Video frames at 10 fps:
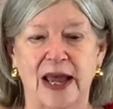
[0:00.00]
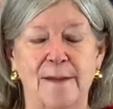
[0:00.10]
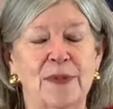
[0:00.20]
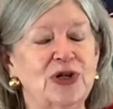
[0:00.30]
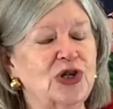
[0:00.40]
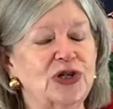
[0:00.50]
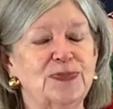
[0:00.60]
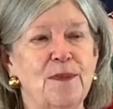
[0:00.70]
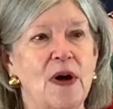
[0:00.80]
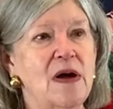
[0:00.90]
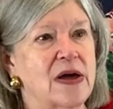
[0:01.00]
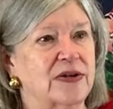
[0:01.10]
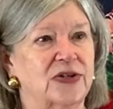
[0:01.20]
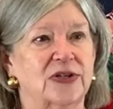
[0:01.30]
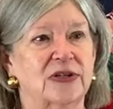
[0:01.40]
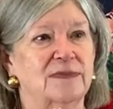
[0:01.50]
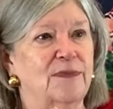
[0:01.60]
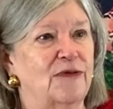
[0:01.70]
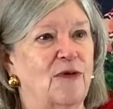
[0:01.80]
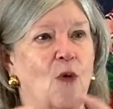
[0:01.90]
But just months
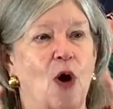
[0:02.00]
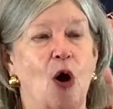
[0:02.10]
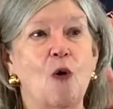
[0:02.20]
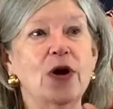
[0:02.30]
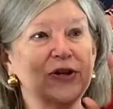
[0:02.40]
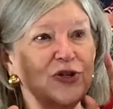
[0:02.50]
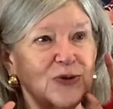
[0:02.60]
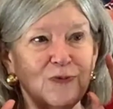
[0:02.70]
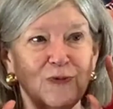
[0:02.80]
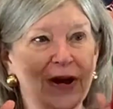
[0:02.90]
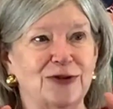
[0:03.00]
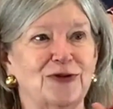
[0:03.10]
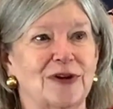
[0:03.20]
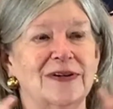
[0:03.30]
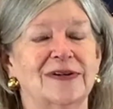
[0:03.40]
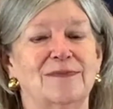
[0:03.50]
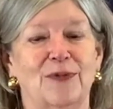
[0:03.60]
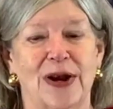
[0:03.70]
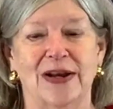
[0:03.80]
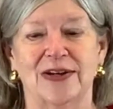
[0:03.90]
before Owen's restaurant,
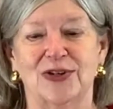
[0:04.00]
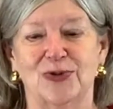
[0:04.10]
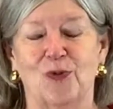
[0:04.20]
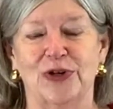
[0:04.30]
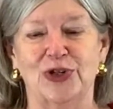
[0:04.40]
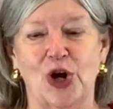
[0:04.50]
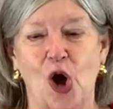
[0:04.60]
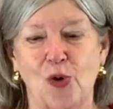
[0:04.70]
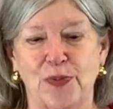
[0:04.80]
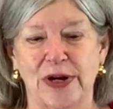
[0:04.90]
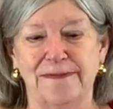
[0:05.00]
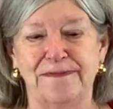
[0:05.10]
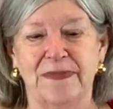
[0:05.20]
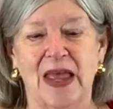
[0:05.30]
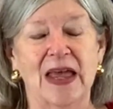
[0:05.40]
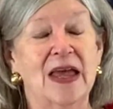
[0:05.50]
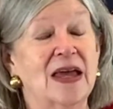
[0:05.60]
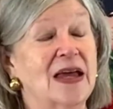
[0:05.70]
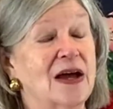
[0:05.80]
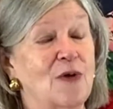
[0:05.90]
Brennan's, was to open,
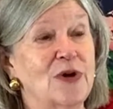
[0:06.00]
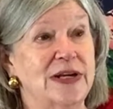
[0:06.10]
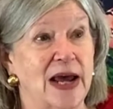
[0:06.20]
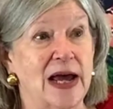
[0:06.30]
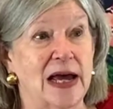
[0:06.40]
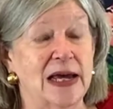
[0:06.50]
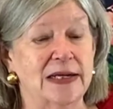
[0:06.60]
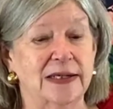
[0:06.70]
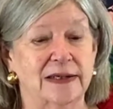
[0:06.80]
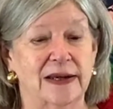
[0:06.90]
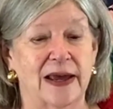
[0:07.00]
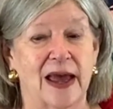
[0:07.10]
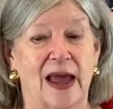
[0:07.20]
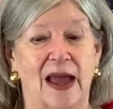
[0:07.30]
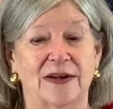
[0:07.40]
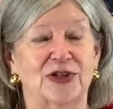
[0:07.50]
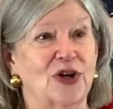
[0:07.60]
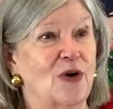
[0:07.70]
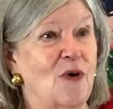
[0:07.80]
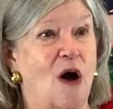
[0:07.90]
Owen died. And
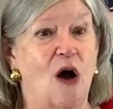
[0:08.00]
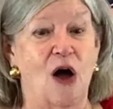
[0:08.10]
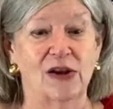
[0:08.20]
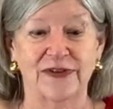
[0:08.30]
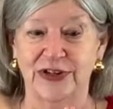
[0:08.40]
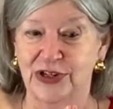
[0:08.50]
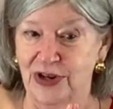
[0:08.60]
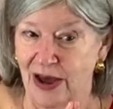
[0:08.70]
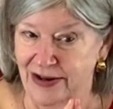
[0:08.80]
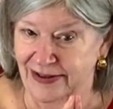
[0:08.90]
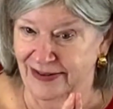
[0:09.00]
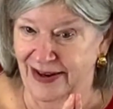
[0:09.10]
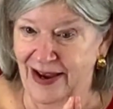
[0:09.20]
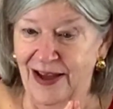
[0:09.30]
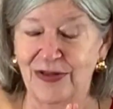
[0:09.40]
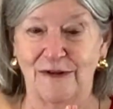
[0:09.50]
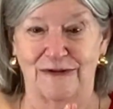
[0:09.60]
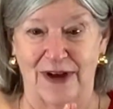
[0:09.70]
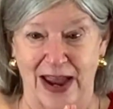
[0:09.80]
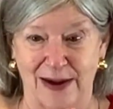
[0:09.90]
so all of a sudden, the
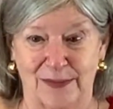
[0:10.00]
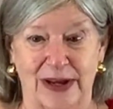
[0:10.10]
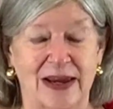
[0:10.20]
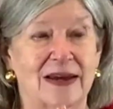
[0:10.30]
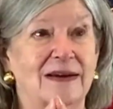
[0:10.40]
family,